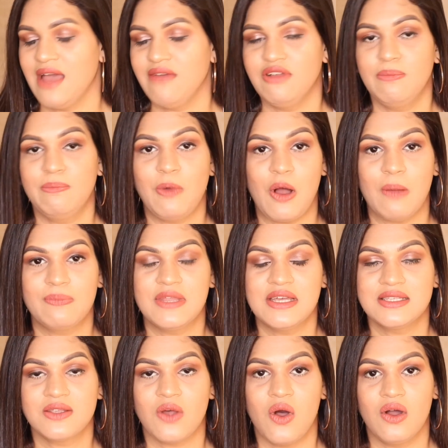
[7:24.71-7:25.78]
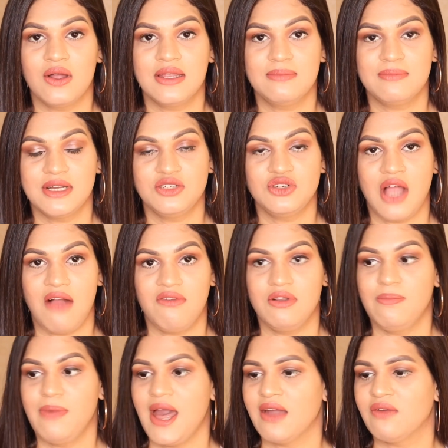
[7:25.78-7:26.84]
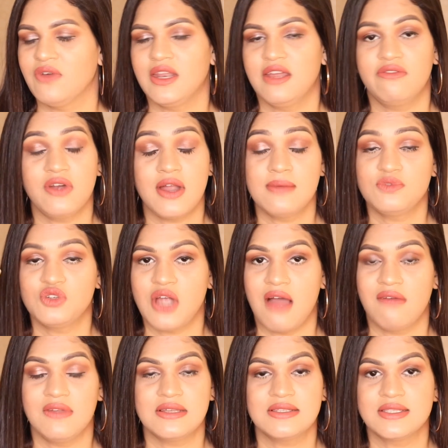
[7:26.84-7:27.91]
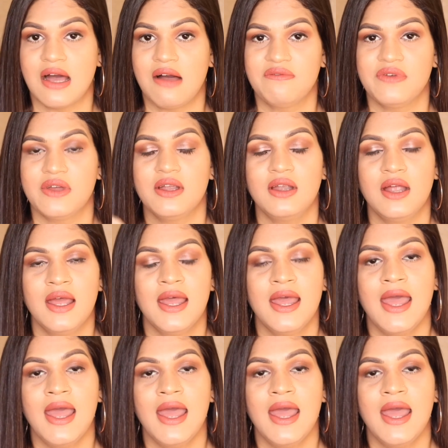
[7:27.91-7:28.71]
I will pop this on in my travel bag whenever I'm traveling somewhere.